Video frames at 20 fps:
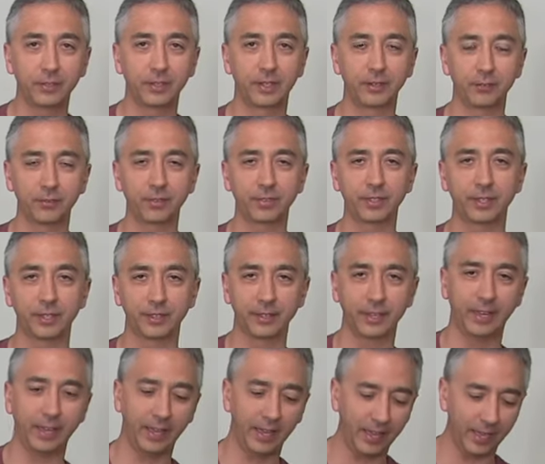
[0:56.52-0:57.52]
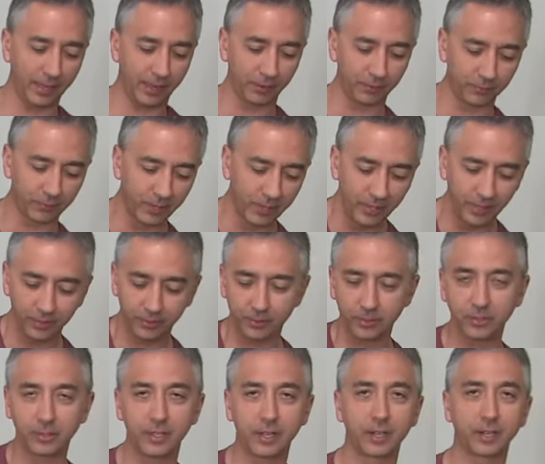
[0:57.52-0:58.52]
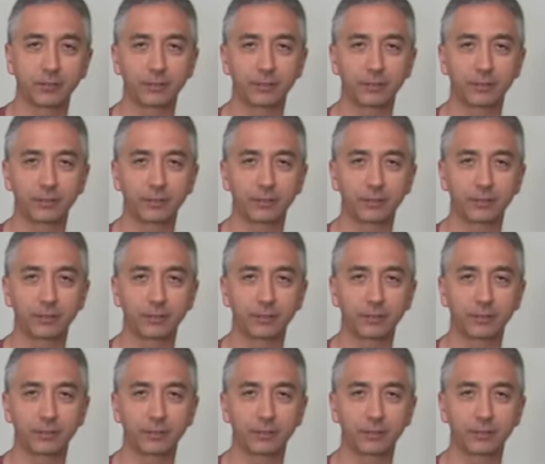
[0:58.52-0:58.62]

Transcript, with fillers: and everything they have. There are a lot